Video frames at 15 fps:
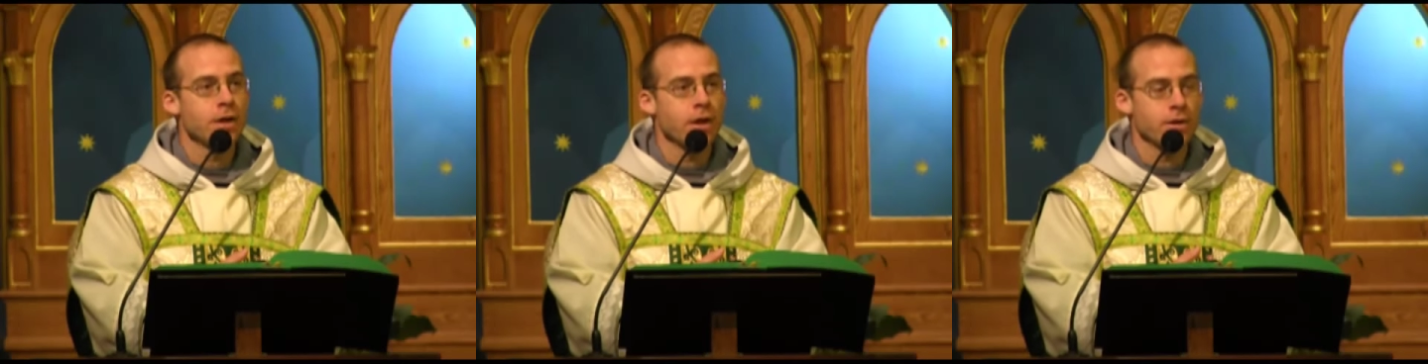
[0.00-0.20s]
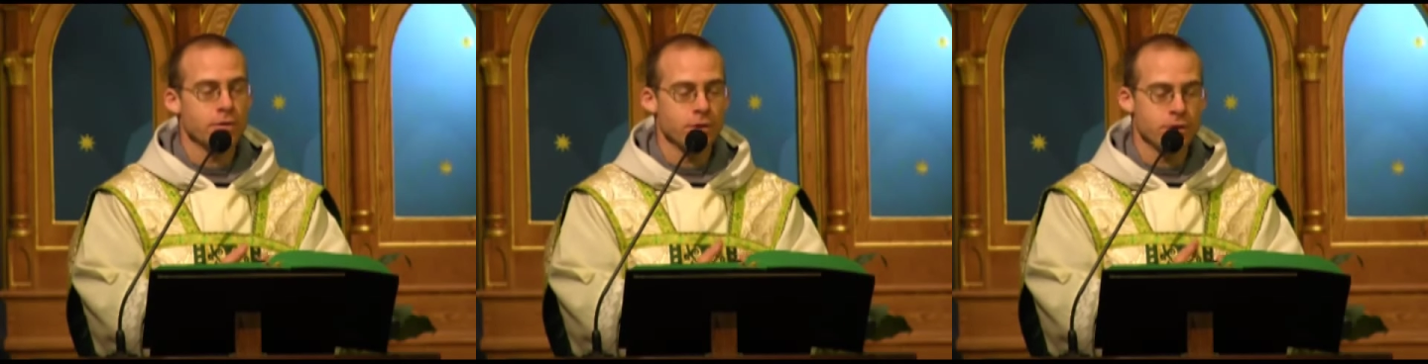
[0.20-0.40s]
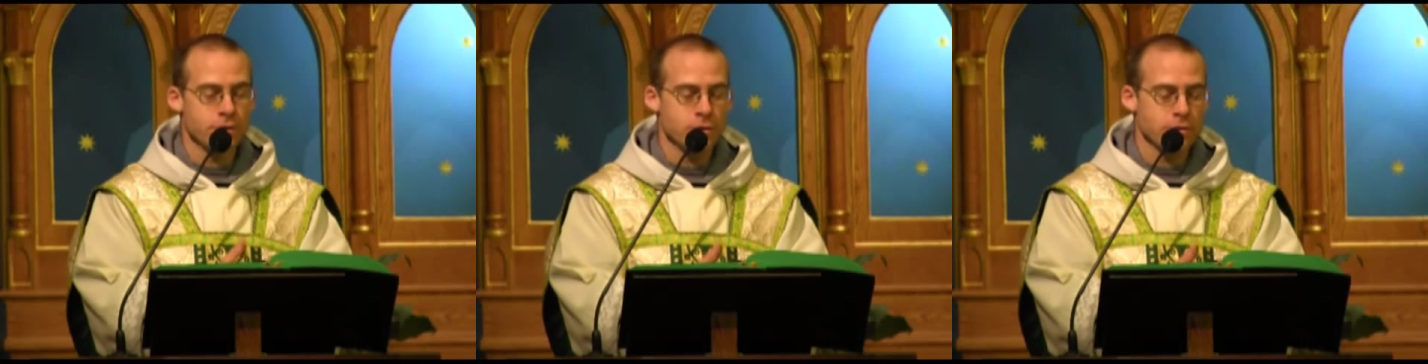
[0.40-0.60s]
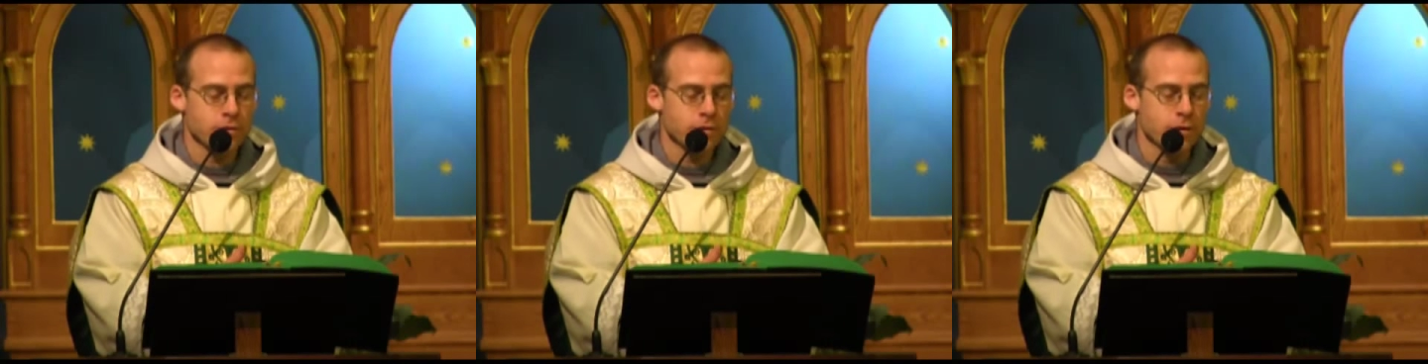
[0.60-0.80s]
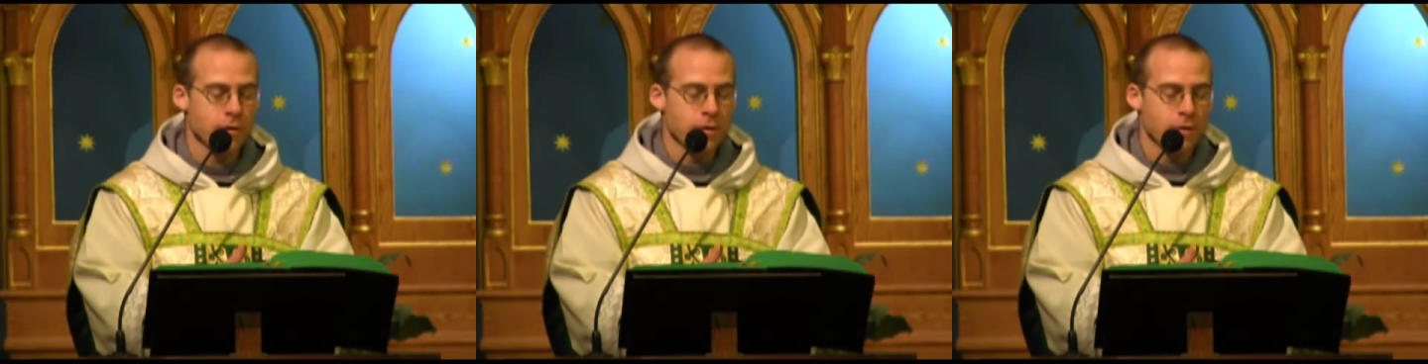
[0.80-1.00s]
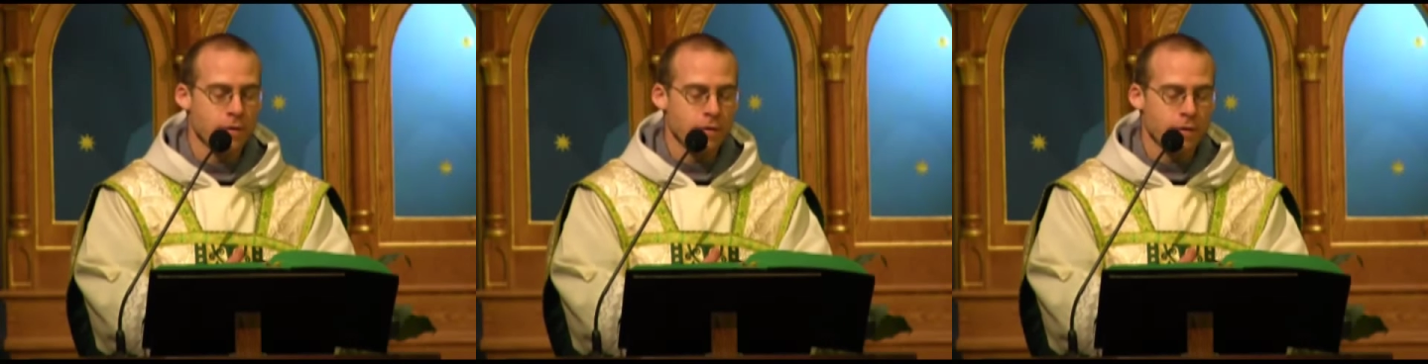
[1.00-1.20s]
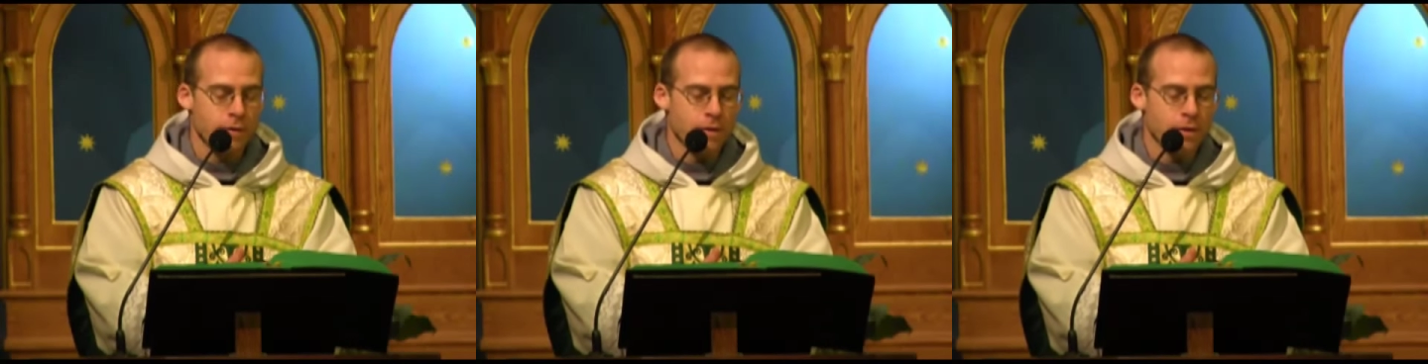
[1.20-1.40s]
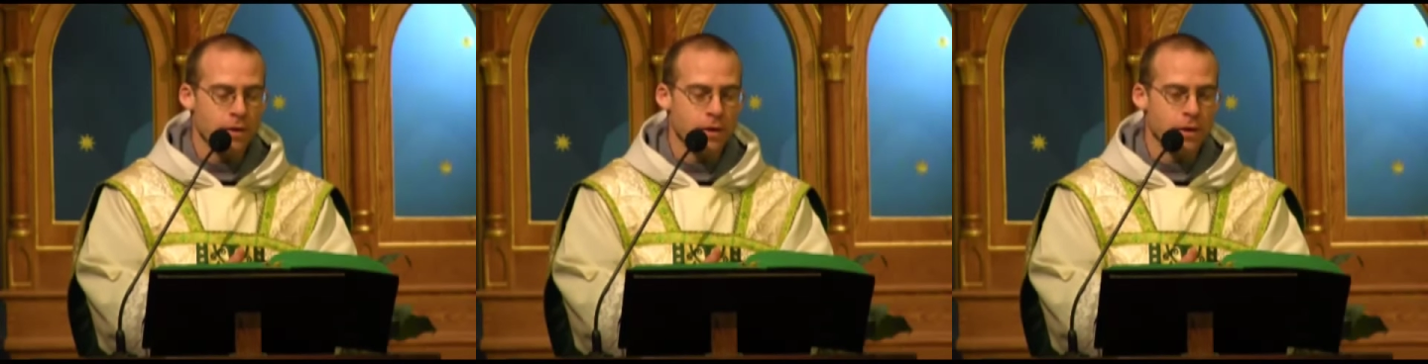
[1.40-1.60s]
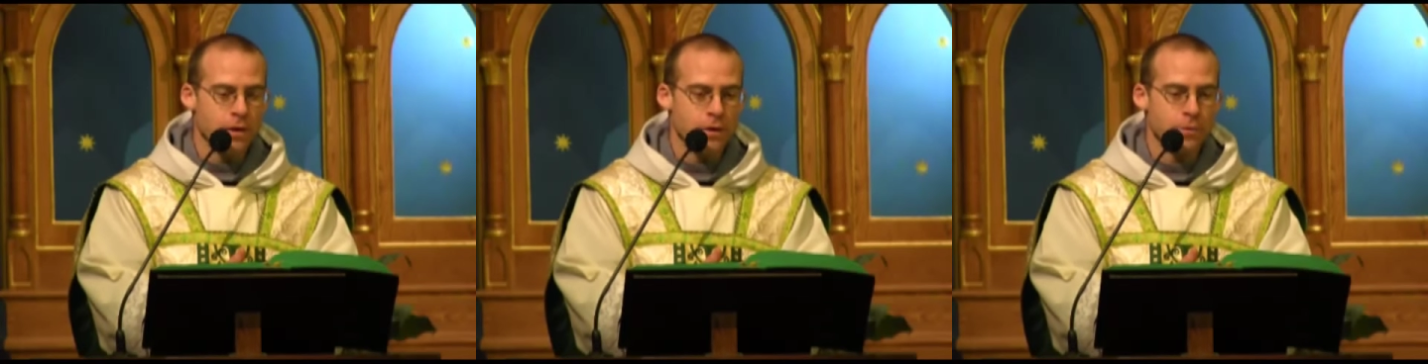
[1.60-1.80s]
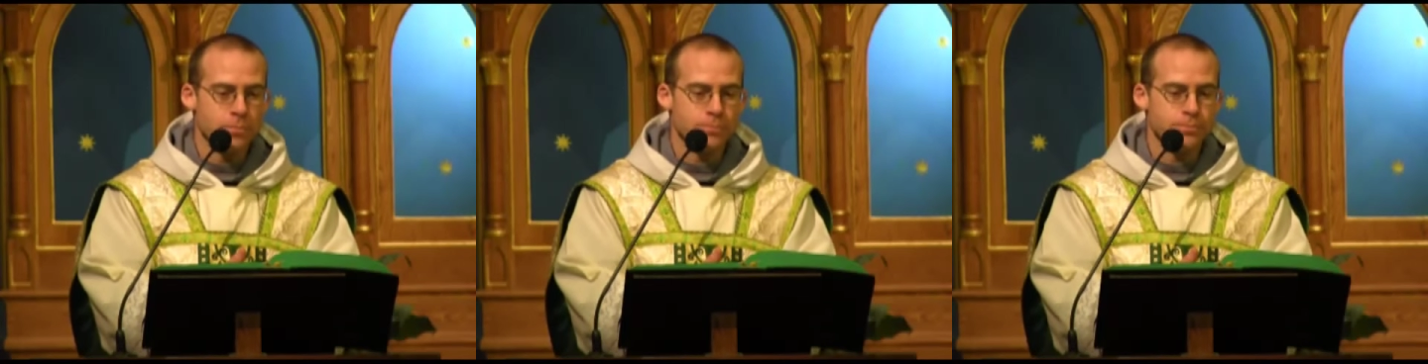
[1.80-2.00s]
And this,
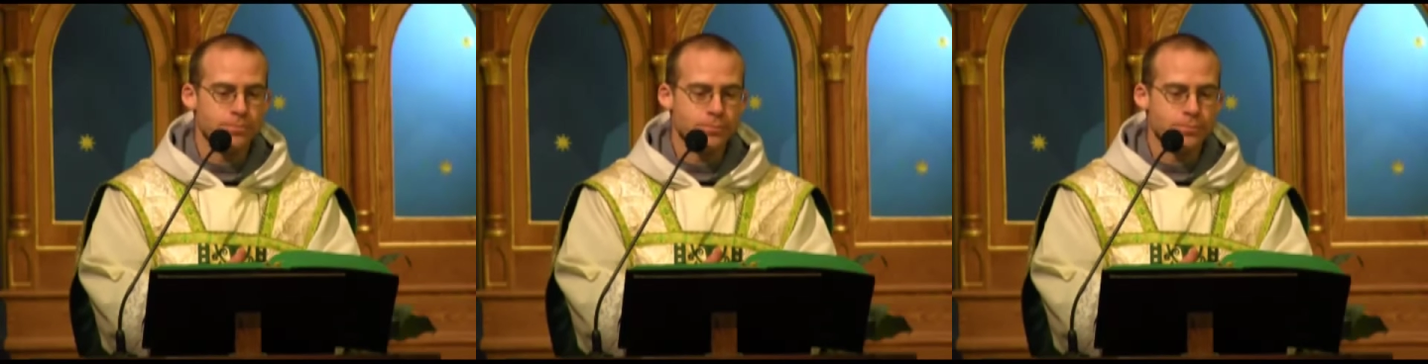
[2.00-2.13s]
the